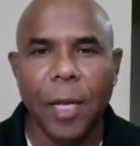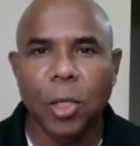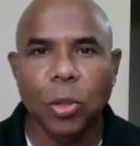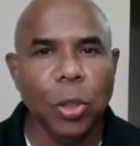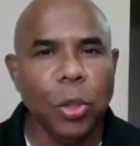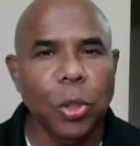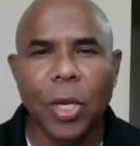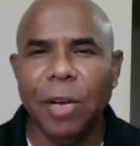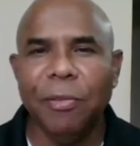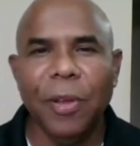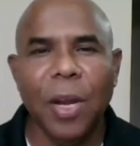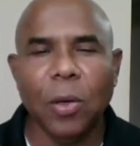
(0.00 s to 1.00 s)
So you
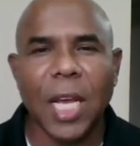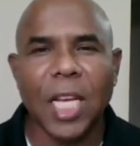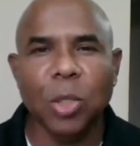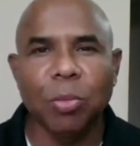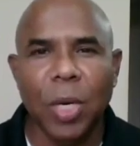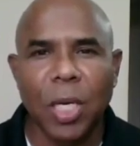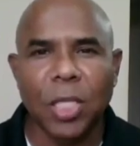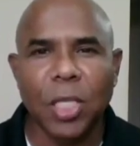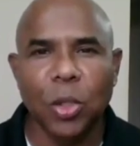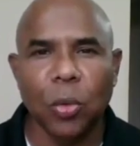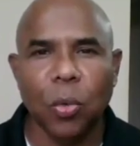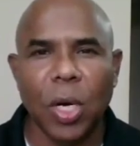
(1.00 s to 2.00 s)
can fill out as much
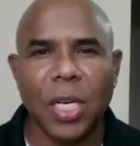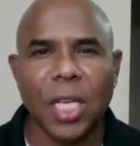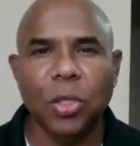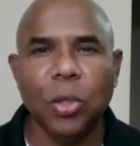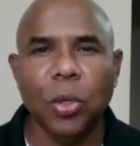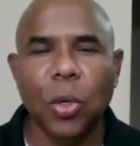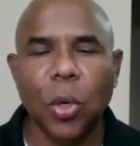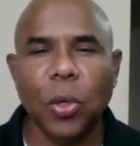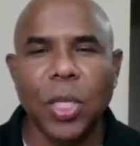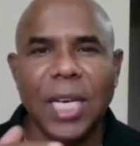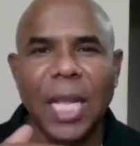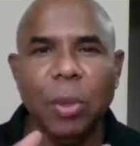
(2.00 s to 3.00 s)
as you want. As you know,
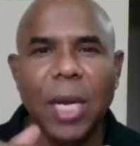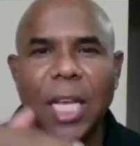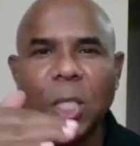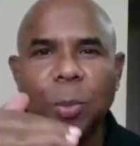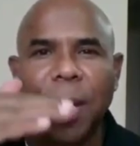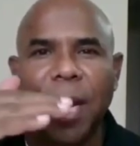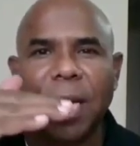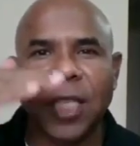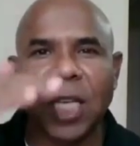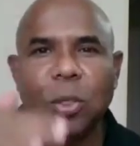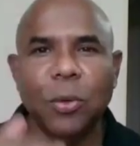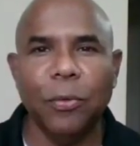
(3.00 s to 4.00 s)
the table expands
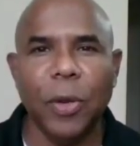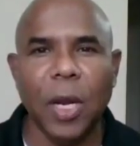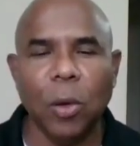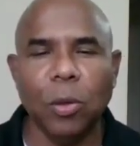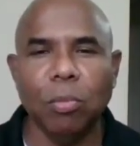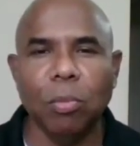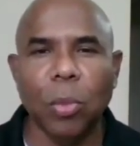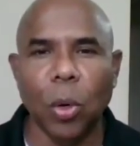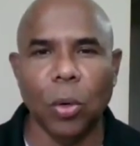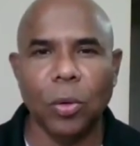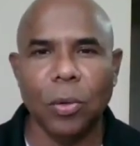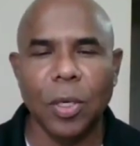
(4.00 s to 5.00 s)
as you fill out
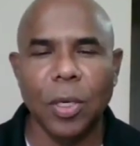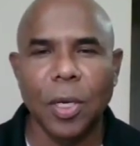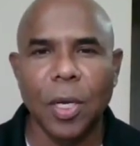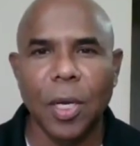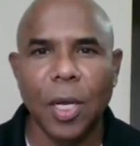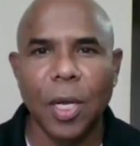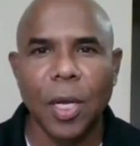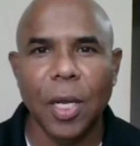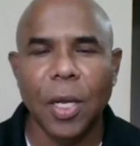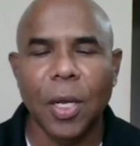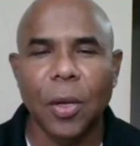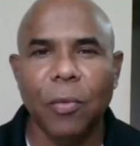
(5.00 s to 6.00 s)
more,
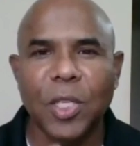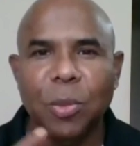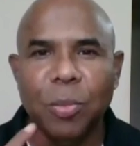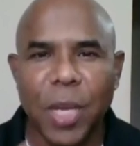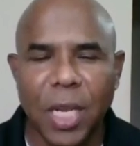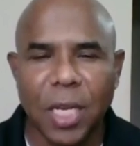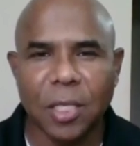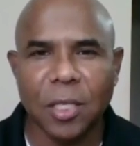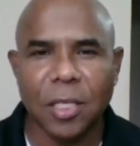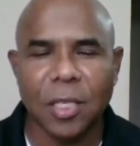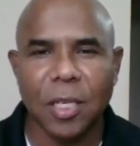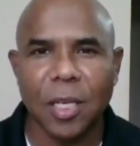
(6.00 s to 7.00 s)
which
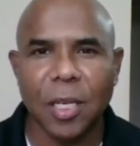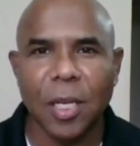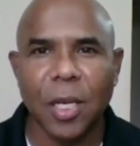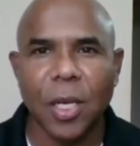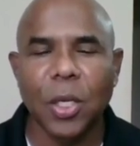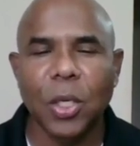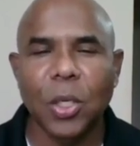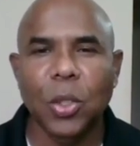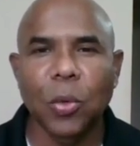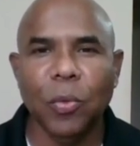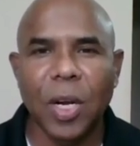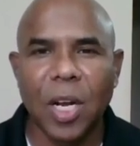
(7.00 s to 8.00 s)
means
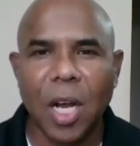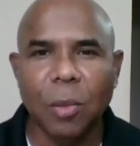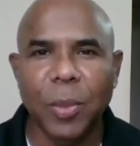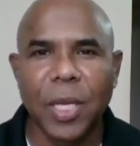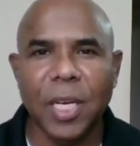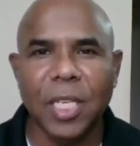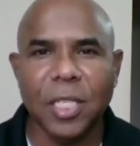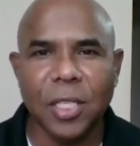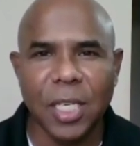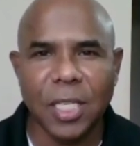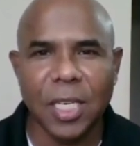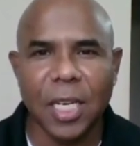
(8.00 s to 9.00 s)
you will not be
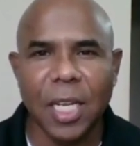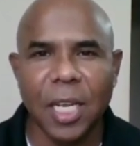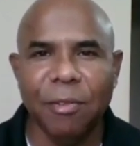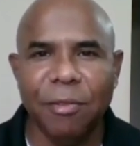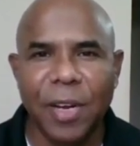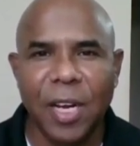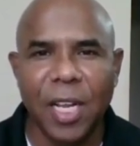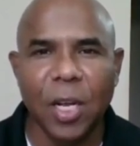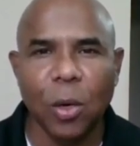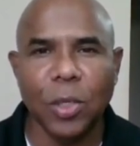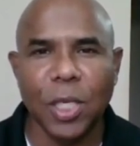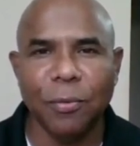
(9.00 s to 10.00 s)
restricted in filling
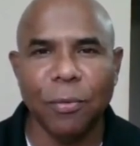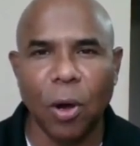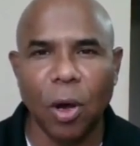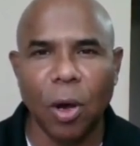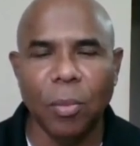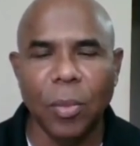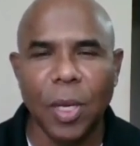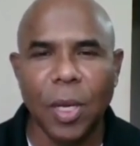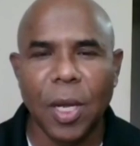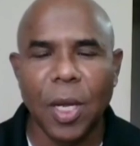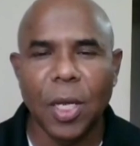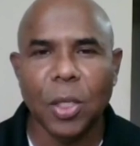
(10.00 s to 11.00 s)
out this form.
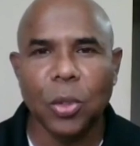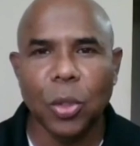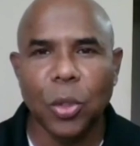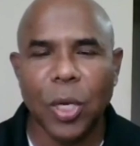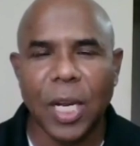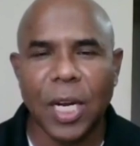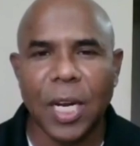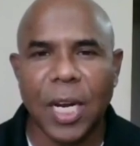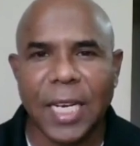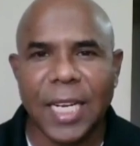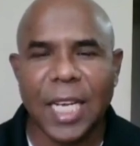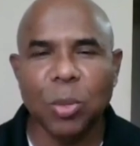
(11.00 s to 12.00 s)
So you can
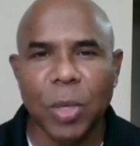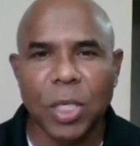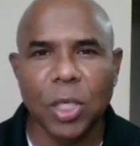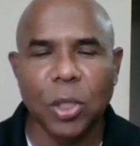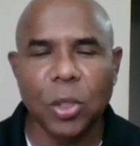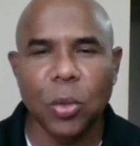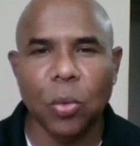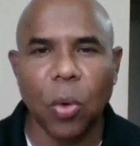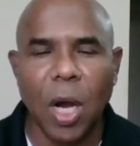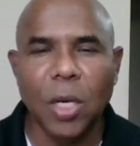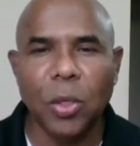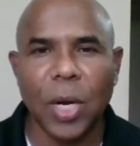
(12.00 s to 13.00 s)
write as much as you
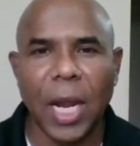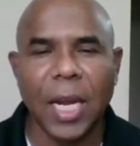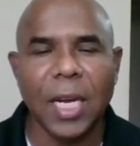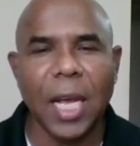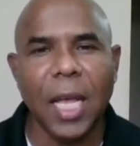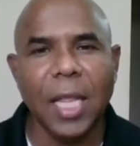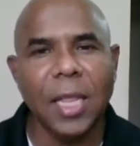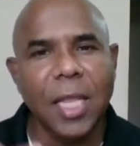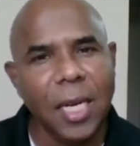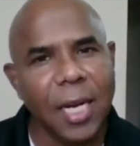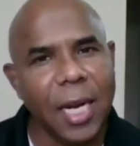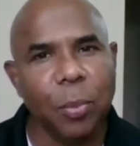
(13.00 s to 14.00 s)
want to write and
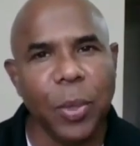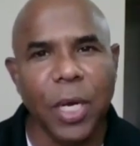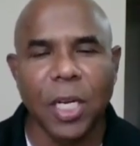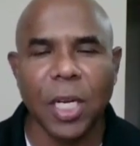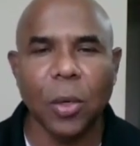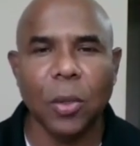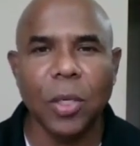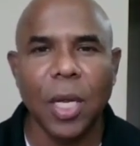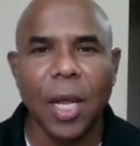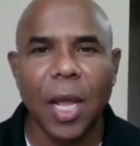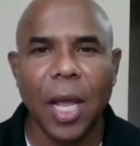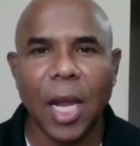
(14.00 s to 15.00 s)
then get a printout
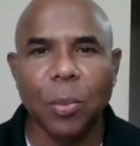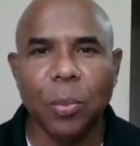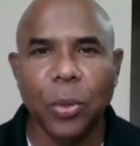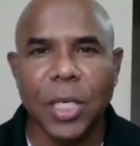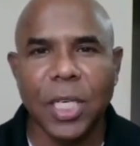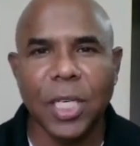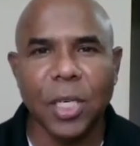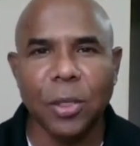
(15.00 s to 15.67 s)
and put it into